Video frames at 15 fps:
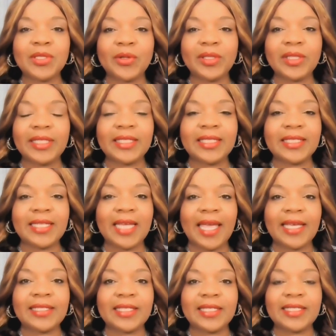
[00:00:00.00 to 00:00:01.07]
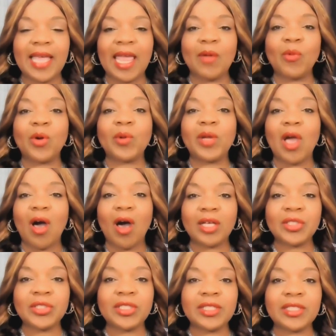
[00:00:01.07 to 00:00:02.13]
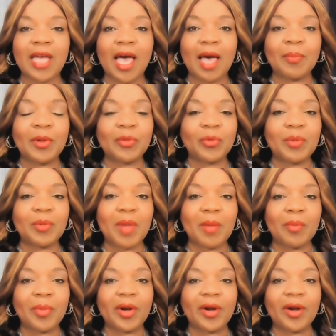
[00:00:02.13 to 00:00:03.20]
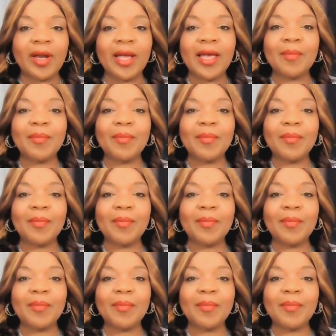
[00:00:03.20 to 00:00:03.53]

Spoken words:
Certainly today is a day where we all should stop and remember.